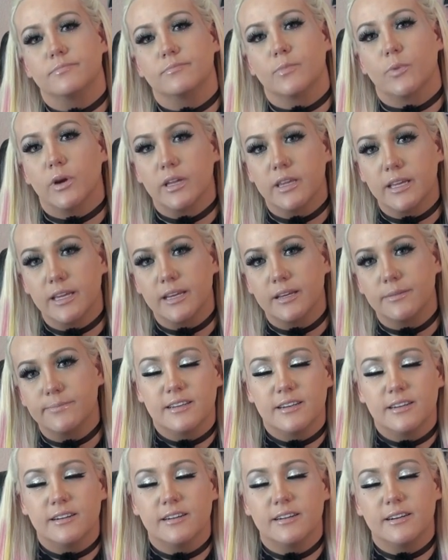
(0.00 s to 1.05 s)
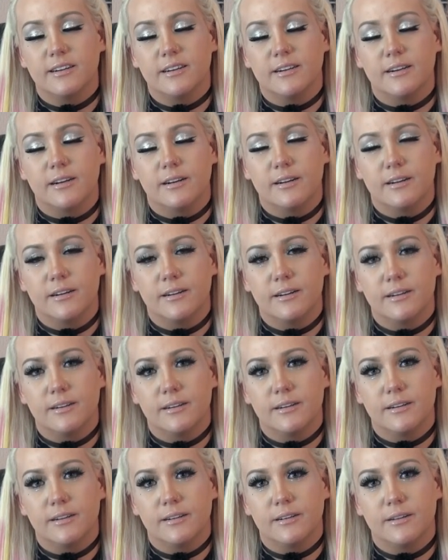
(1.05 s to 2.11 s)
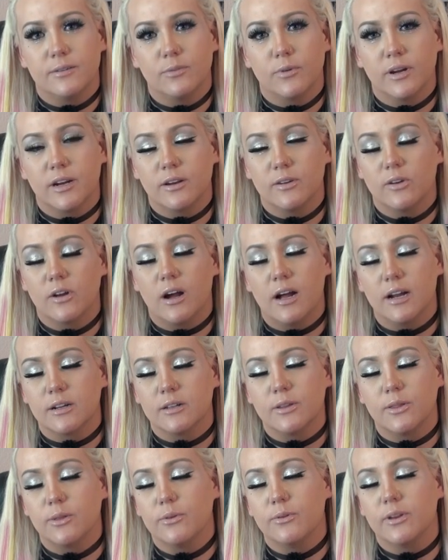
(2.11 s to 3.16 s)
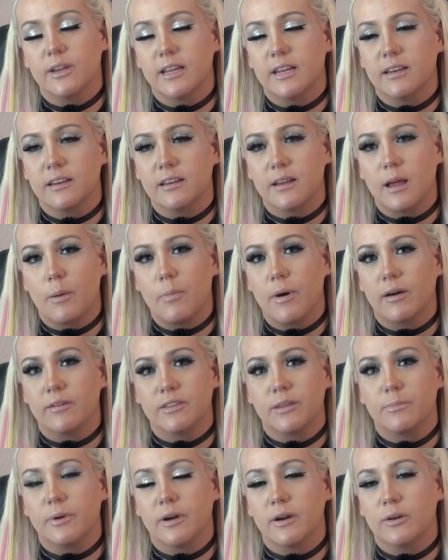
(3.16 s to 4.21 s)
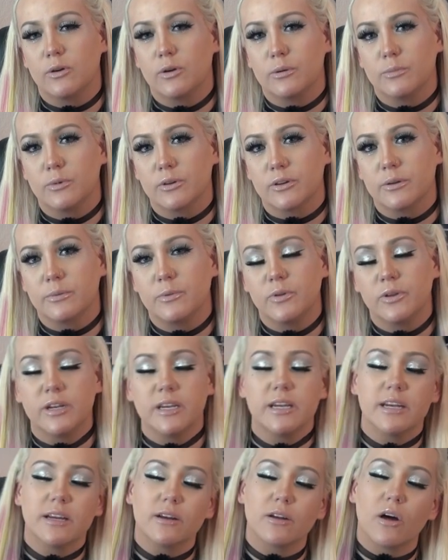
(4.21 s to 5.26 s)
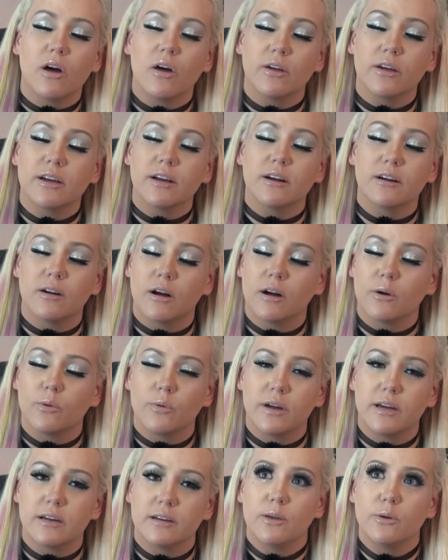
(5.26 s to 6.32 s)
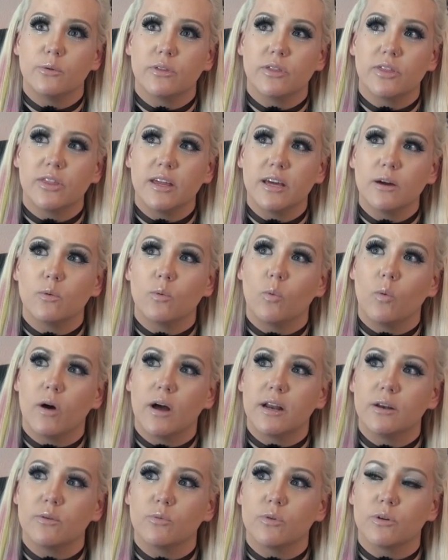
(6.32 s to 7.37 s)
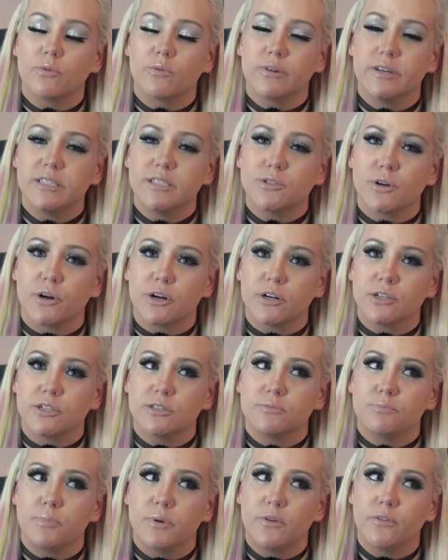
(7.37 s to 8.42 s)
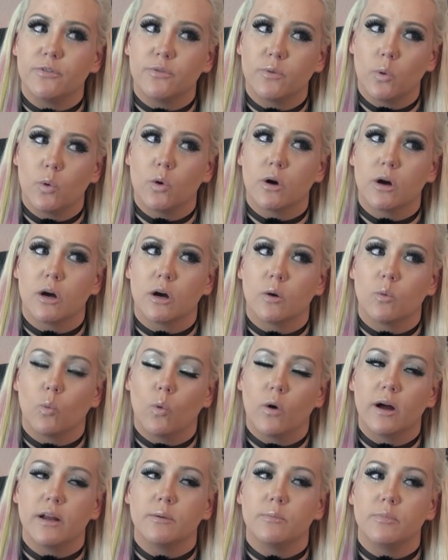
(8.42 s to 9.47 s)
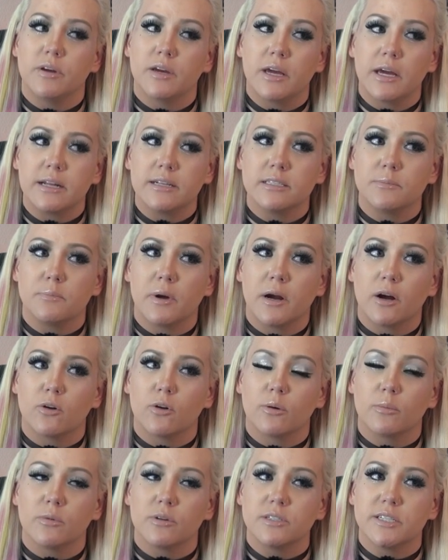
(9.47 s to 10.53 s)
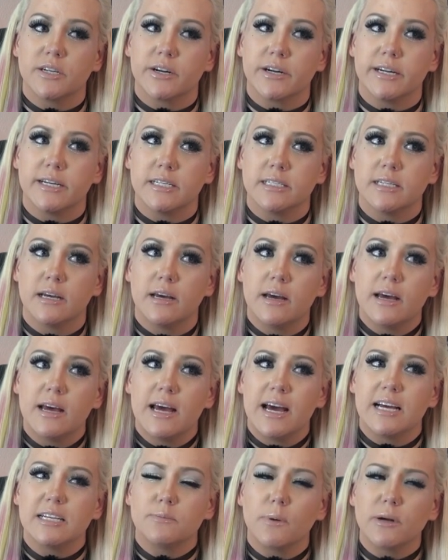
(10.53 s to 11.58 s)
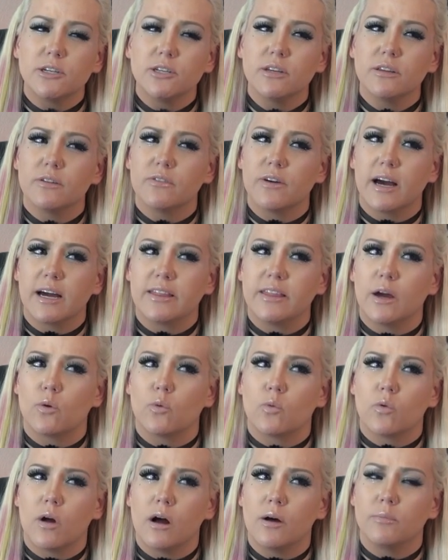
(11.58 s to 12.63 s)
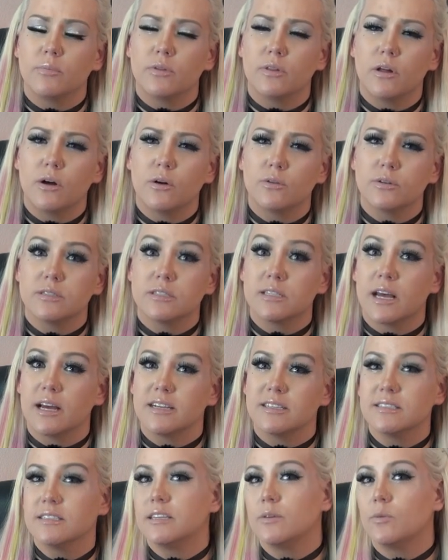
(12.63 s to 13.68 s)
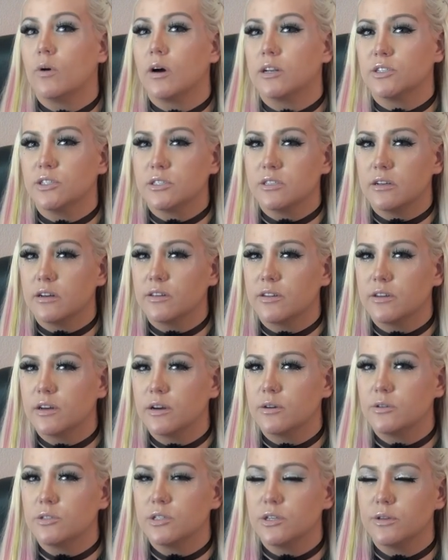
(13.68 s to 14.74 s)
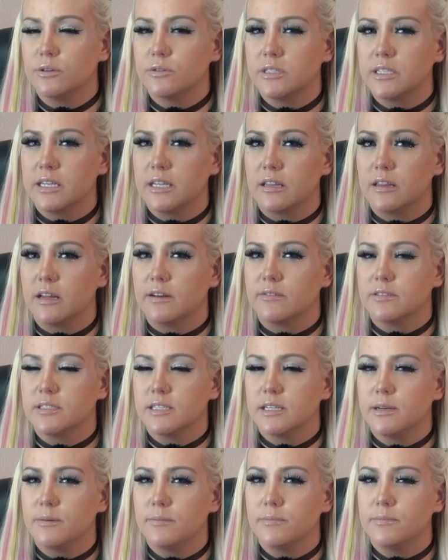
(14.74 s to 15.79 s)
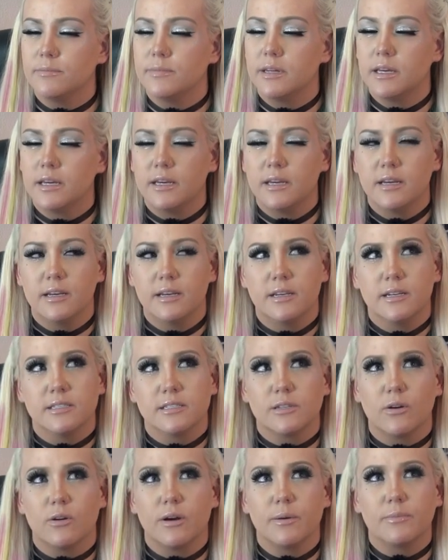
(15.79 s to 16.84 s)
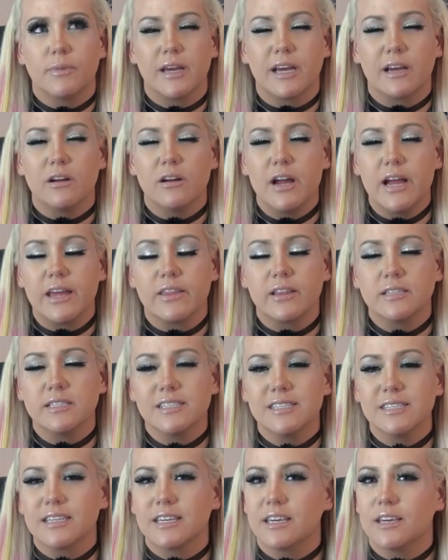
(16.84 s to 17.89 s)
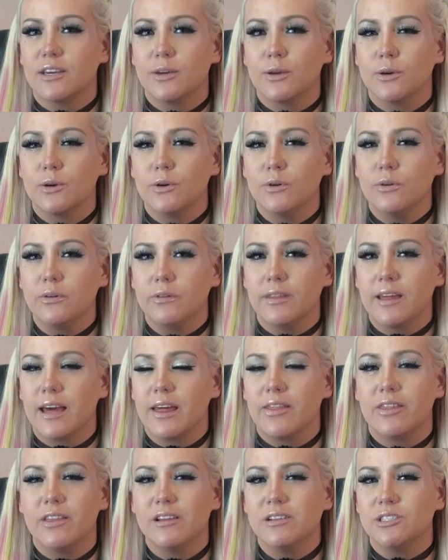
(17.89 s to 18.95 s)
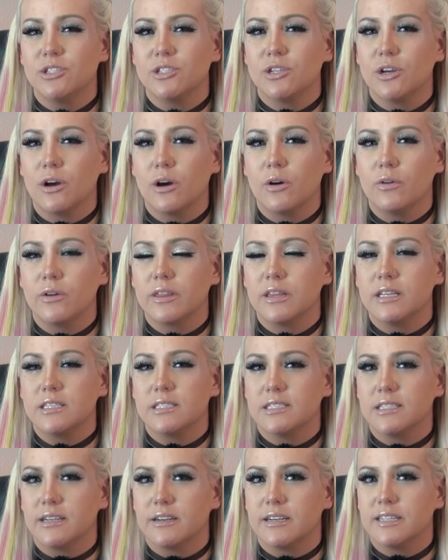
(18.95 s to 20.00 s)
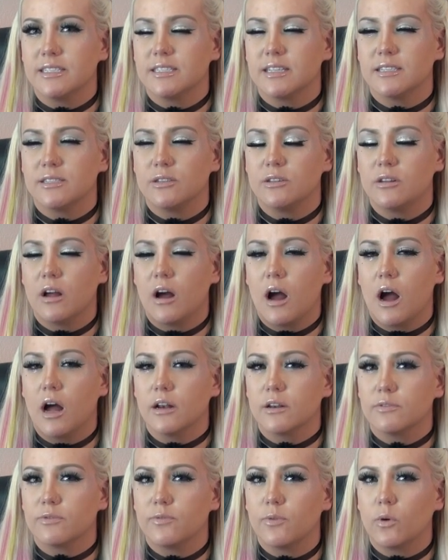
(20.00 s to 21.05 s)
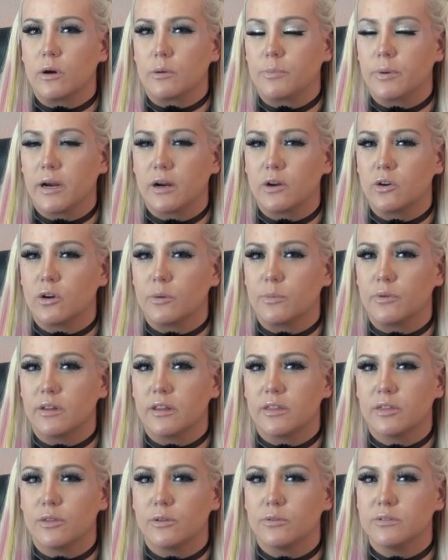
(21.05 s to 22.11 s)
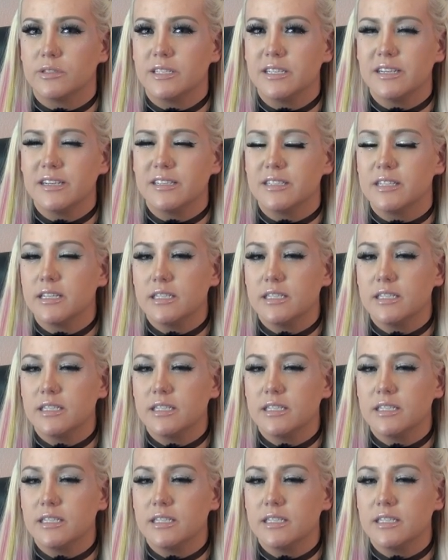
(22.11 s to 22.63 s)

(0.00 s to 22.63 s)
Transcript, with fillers: Really? Ah. Oh, we are not clued in about the paranormal community at all here, are we? You would think one would research before one begins a paranormal series, especially the fact that Rob Lowe says he watches all the ghost shows and he loves them. So I'm like, all right, this is a cue that this show and this series is not for paranormal enthusiasts.